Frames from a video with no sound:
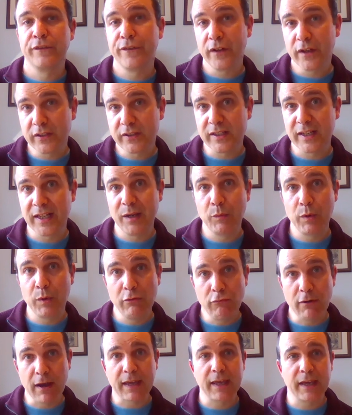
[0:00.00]
Firstly, we
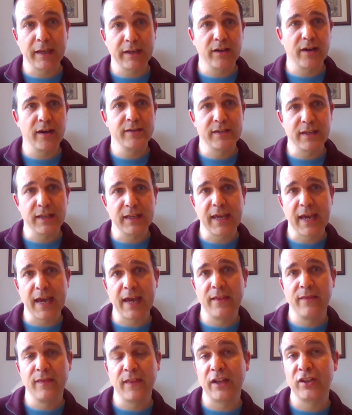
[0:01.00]
recognize
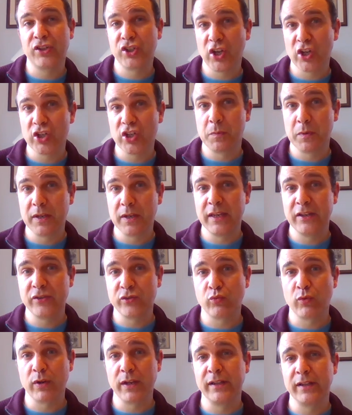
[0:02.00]
again that judgment
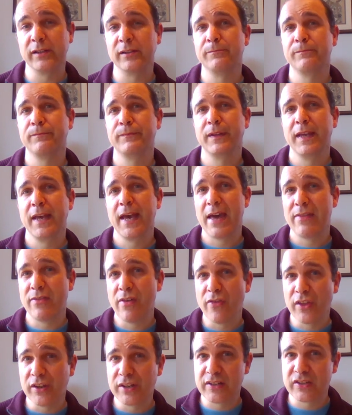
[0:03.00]
is real and
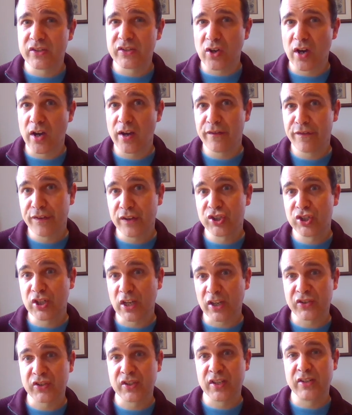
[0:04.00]
that the desire for
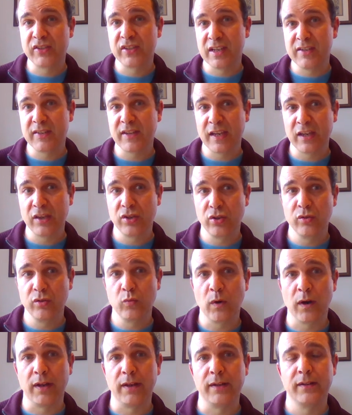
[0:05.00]
justice is a good
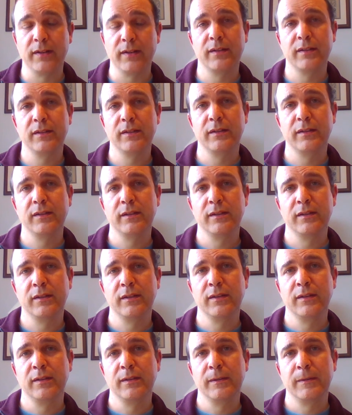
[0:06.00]
one.
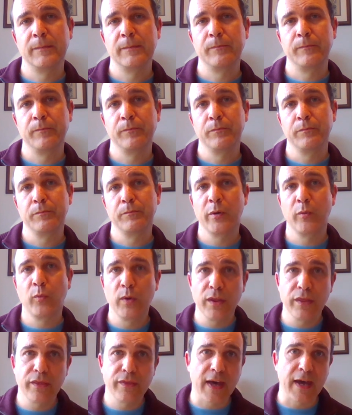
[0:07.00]
But
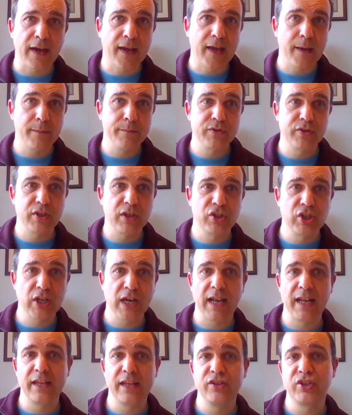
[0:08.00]
with that comes the
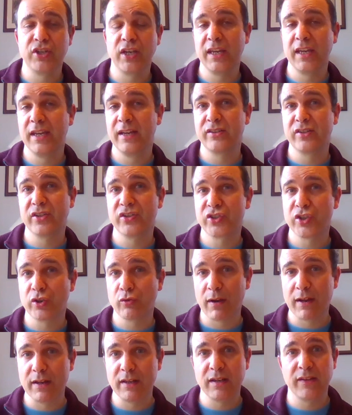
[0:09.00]
challenge here to
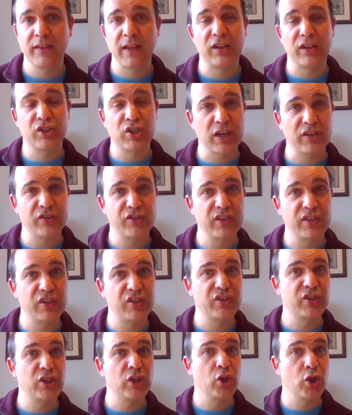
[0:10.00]
surrender that
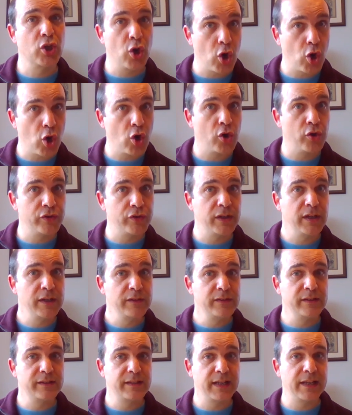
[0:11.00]
justice to God
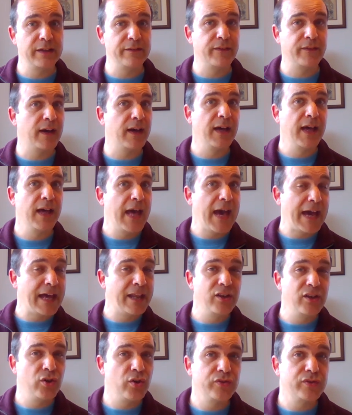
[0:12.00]
to deliver
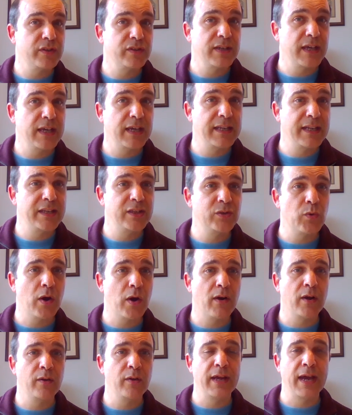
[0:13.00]
and not to take it into
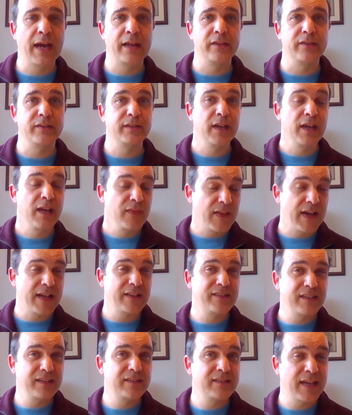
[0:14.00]
our own hands.
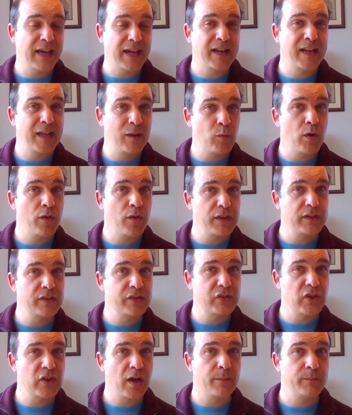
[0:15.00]
That's exactly what
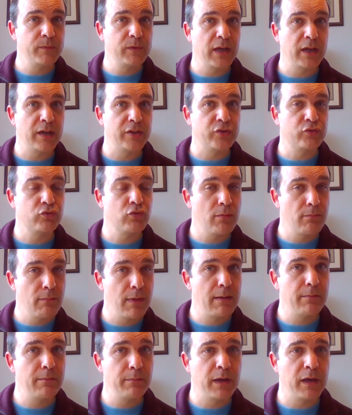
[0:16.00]
this psalm does.
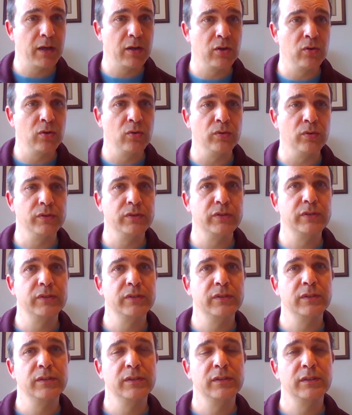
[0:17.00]
Remember, Lord.
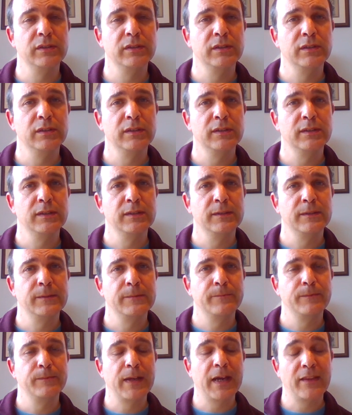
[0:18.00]

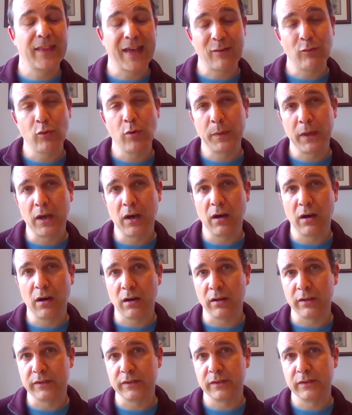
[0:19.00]
And that will be
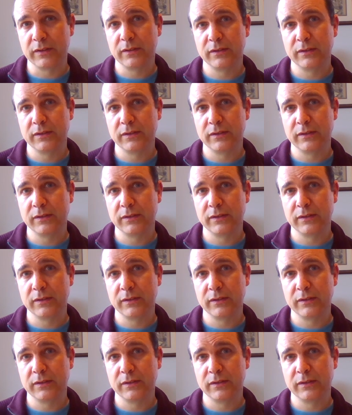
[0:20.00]
hard.